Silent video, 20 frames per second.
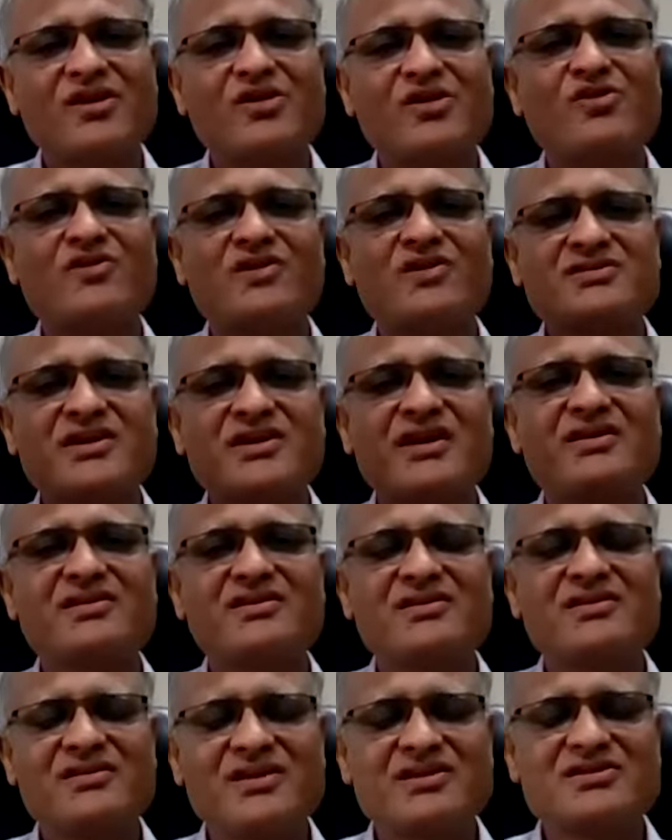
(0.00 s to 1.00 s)
The oversight
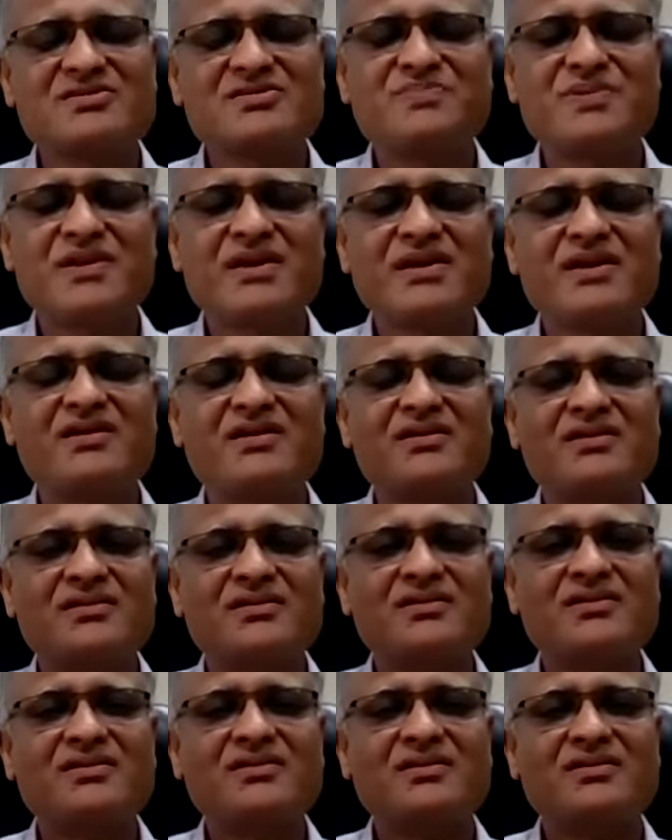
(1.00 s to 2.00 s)
does play a
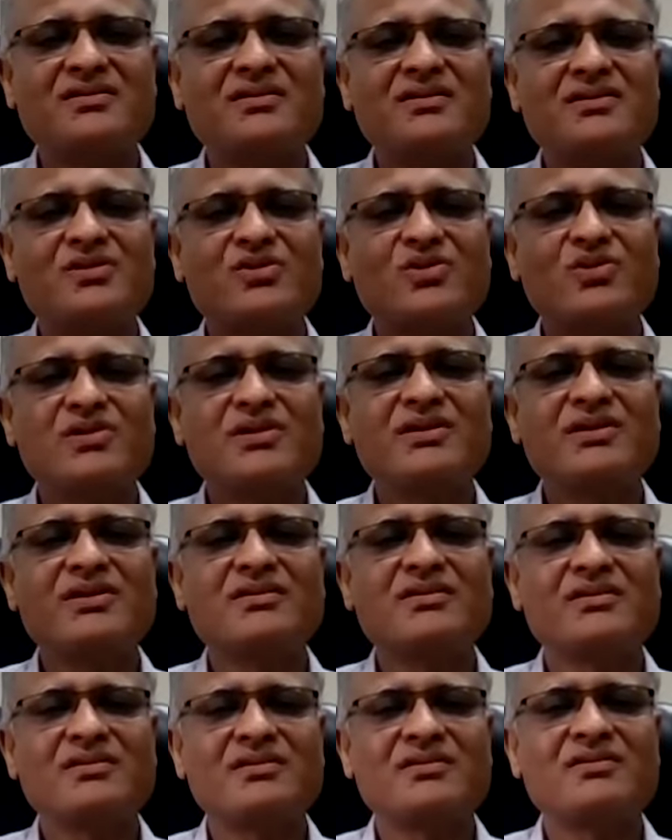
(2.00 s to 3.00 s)
role
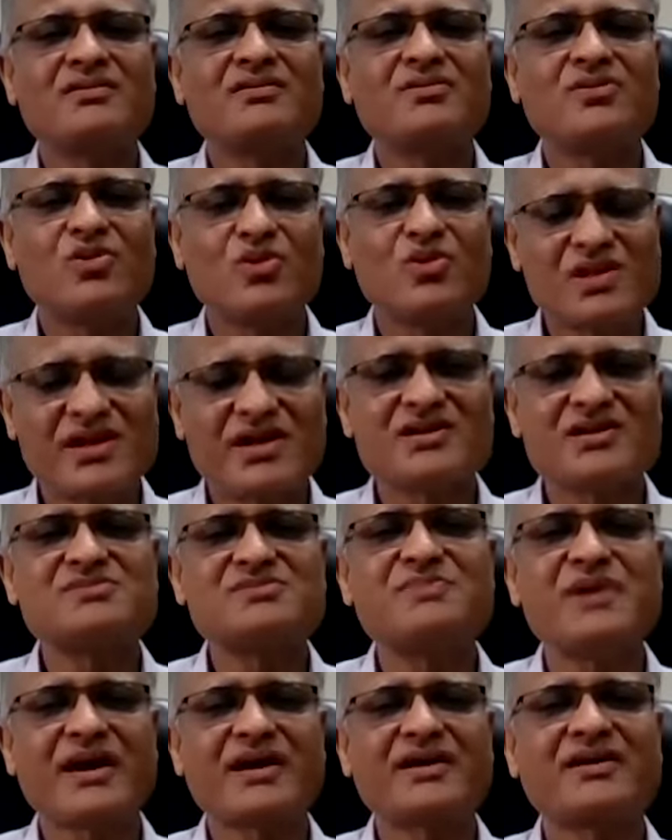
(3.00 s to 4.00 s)
in holding
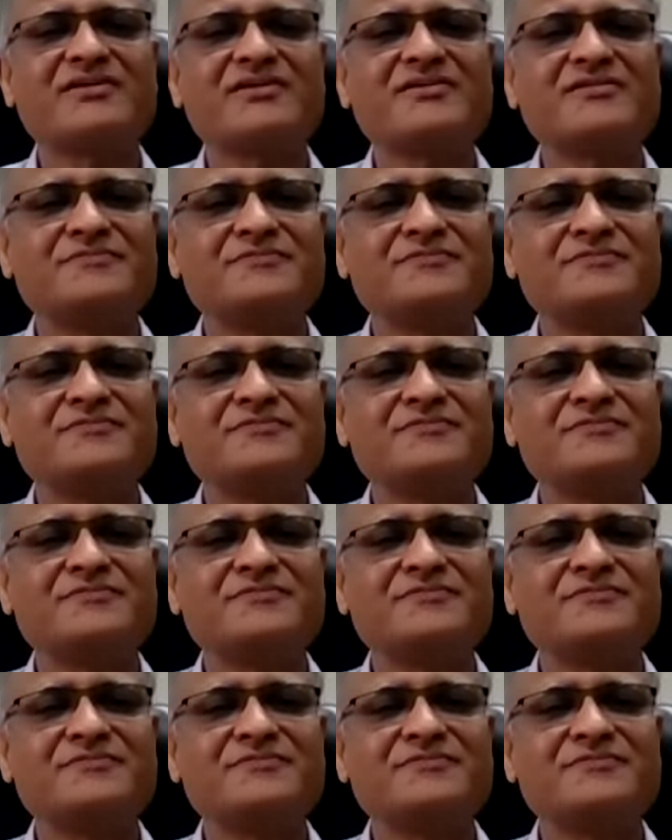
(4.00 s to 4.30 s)
us back.